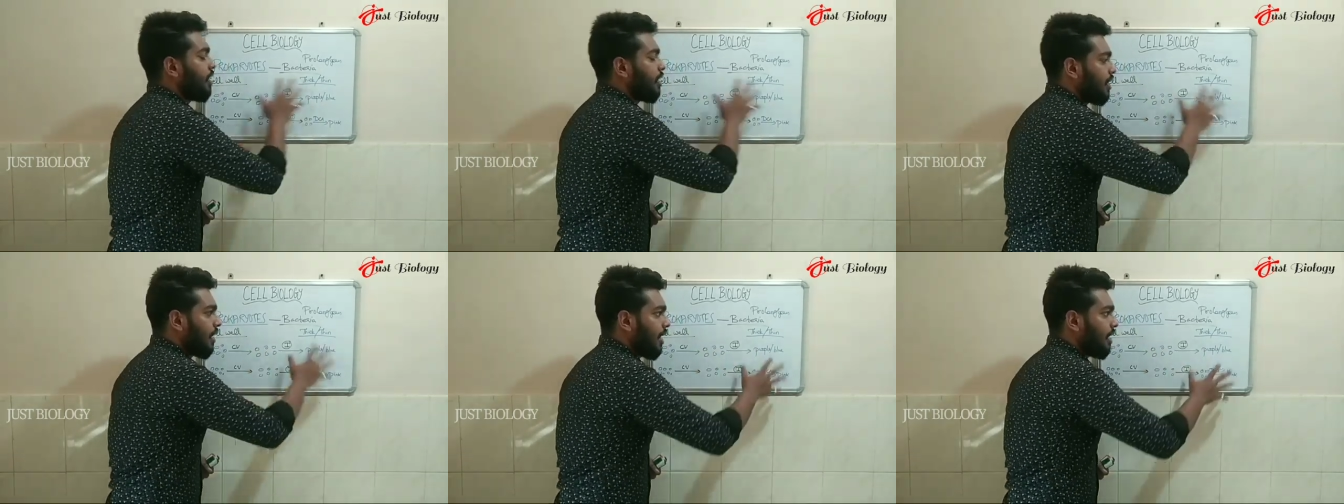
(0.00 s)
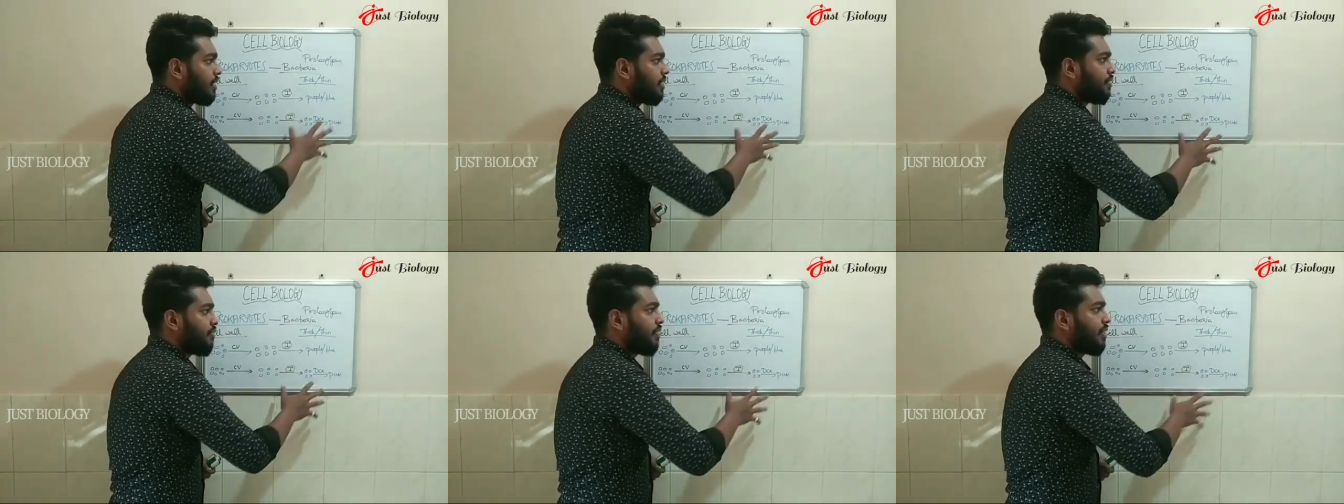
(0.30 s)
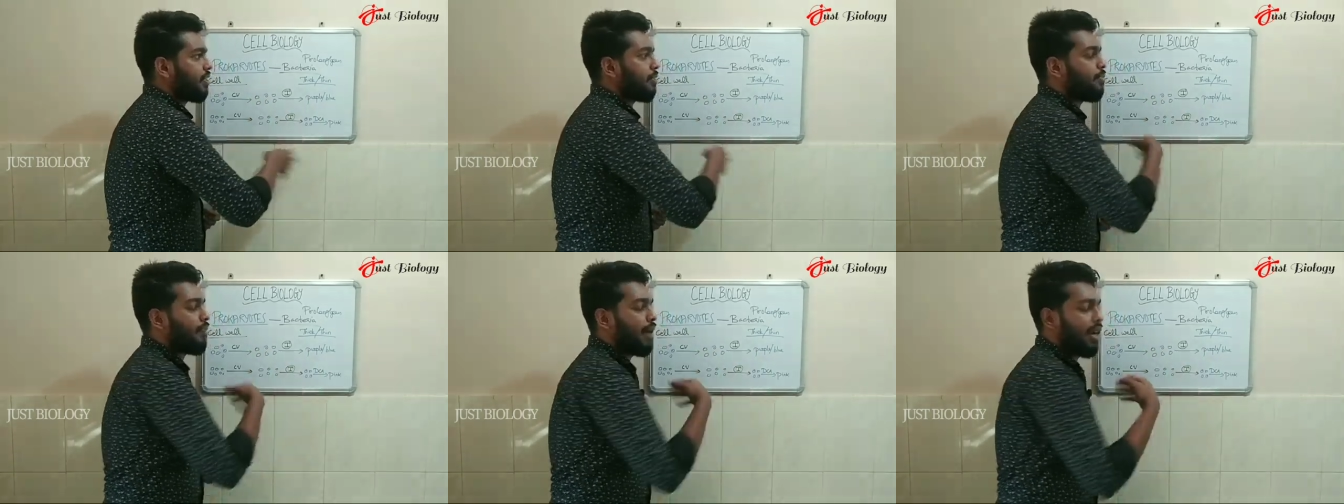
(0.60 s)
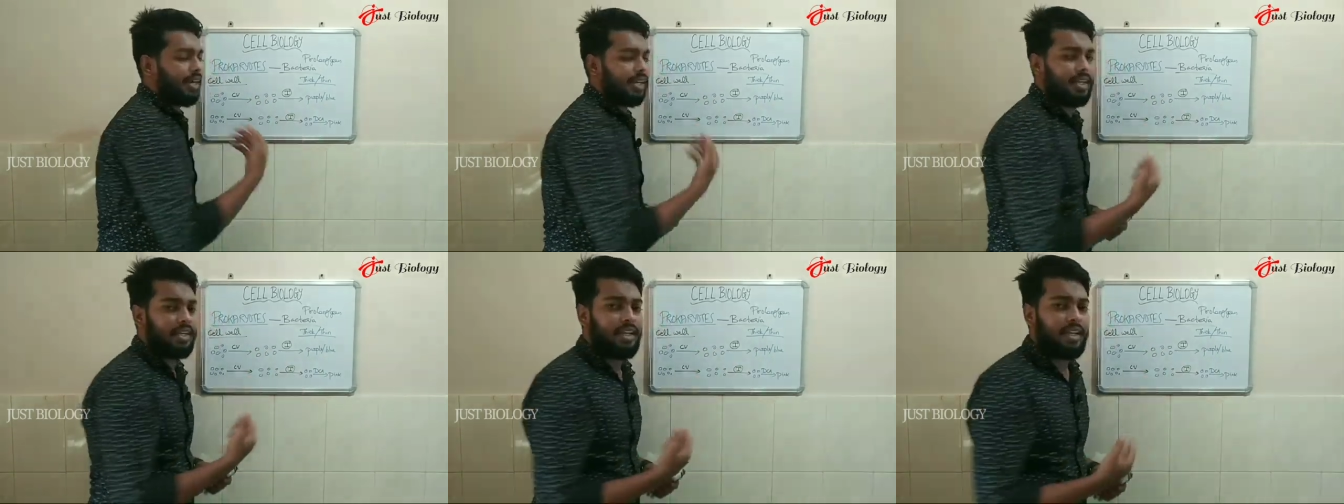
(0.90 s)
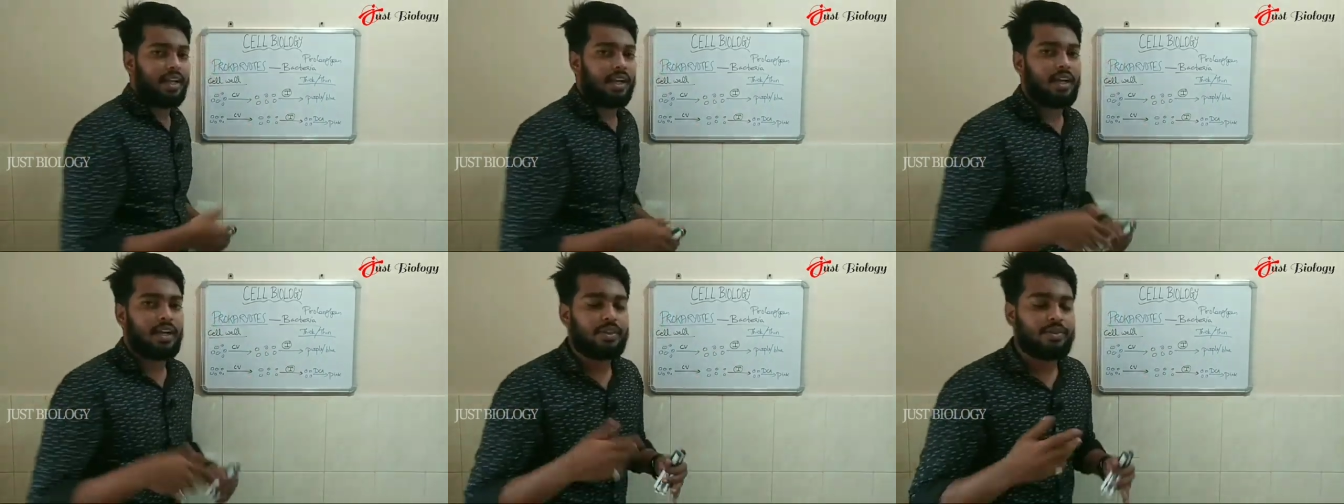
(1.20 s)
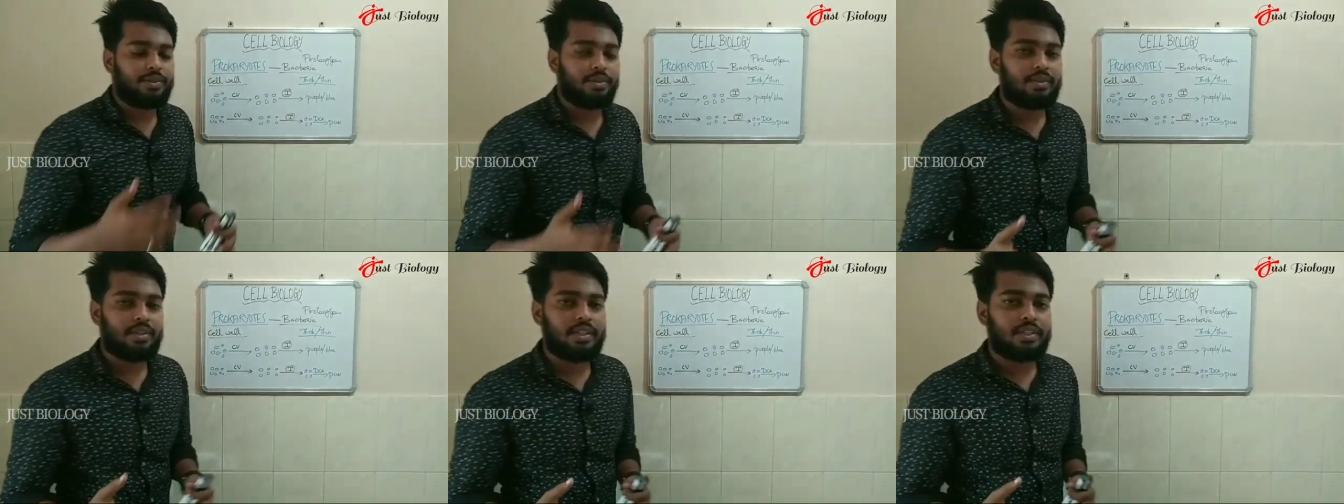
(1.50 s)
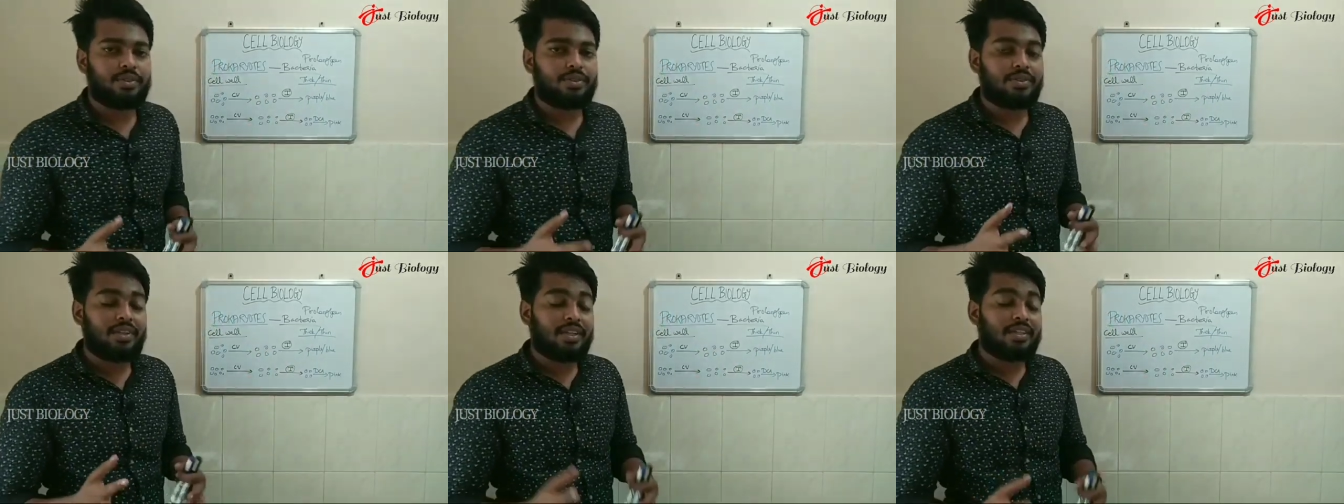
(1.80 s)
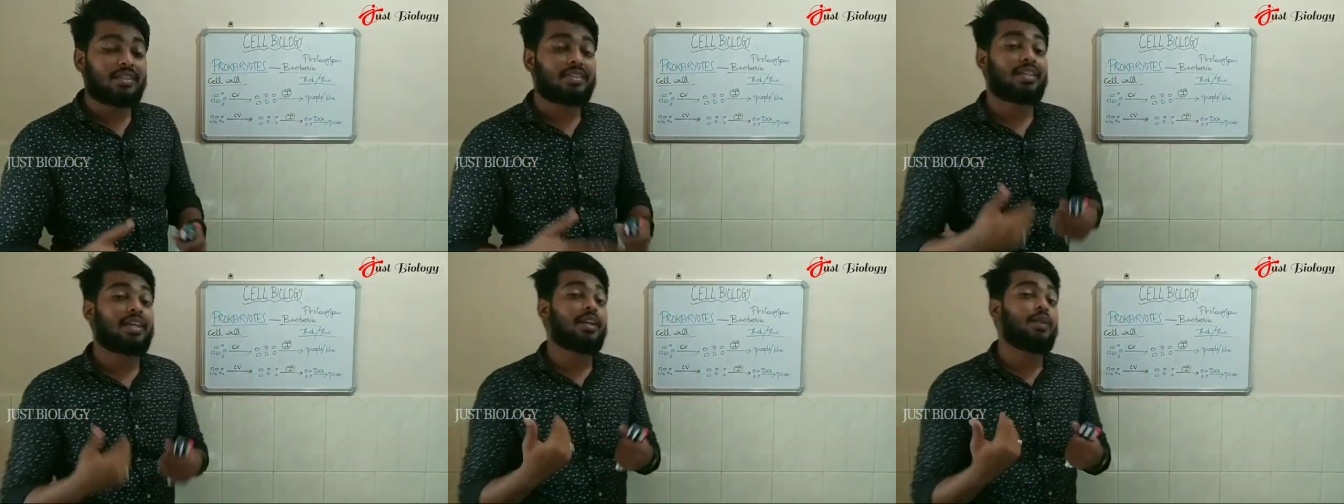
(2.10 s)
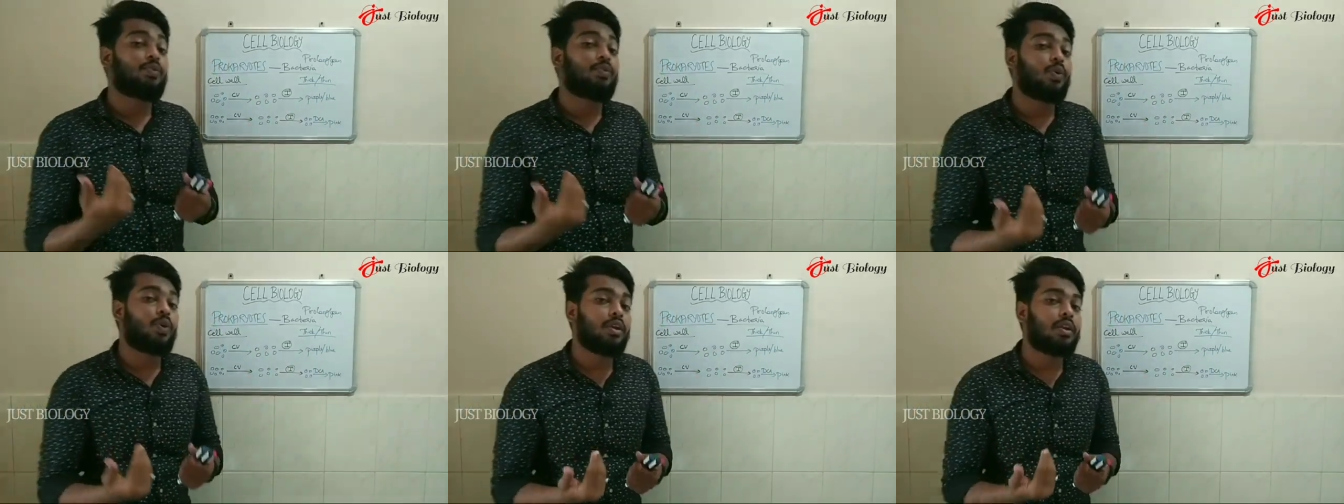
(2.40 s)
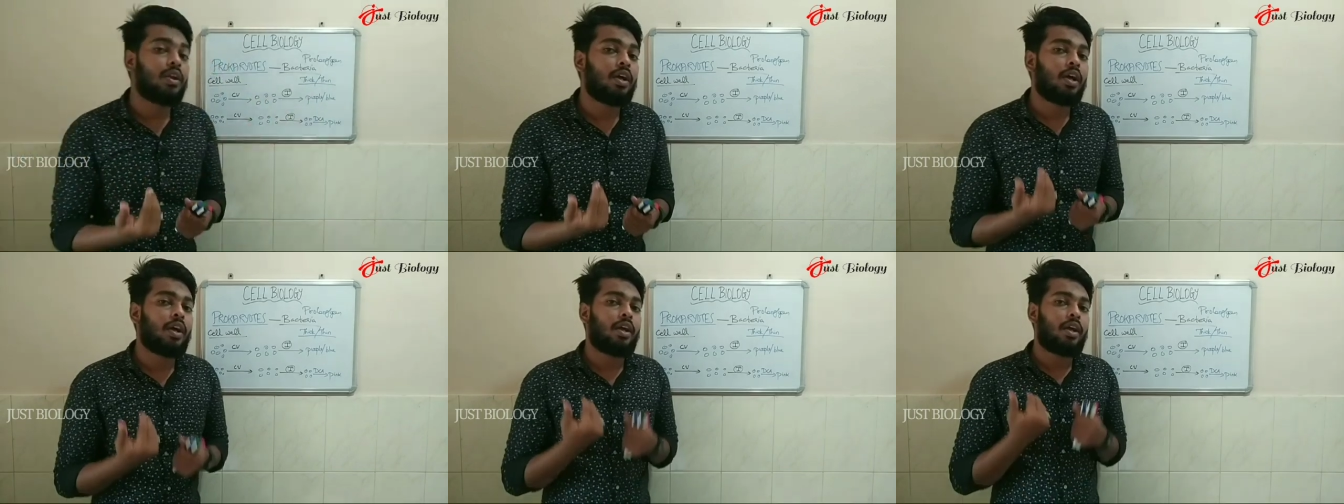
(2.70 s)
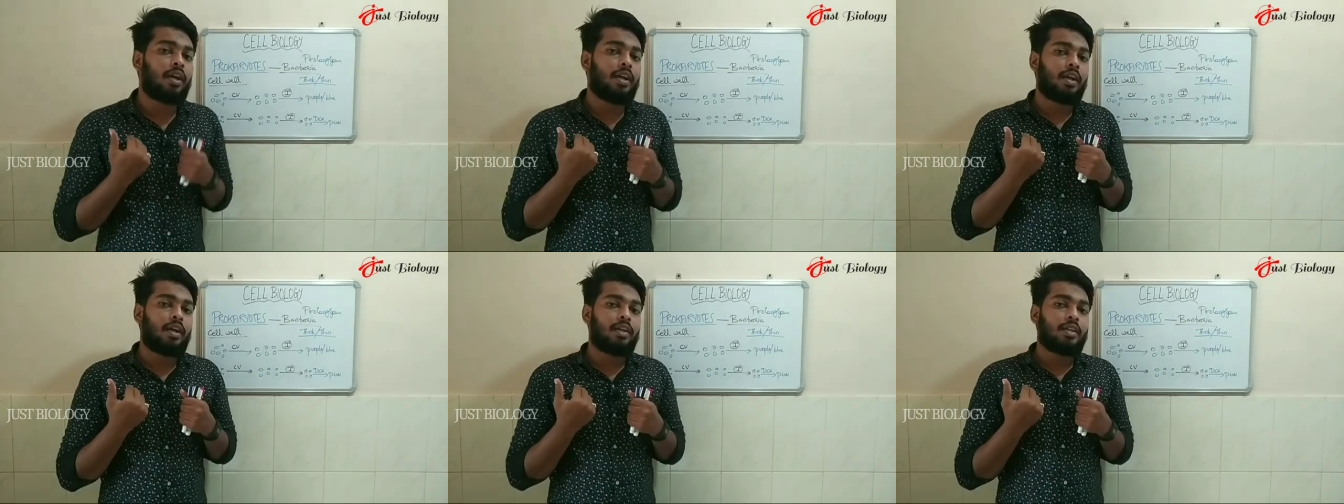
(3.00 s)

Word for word: classify the bacteria according to their cell wall